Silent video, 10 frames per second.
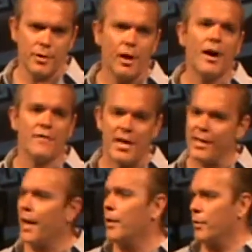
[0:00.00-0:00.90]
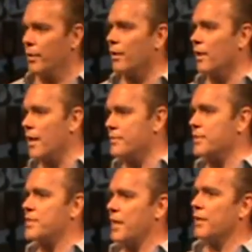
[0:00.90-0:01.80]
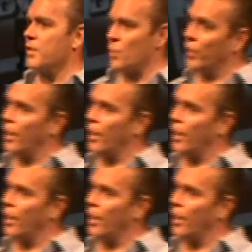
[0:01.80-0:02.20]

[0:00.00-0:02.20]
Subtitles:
We all have that guy in our lives that's telling us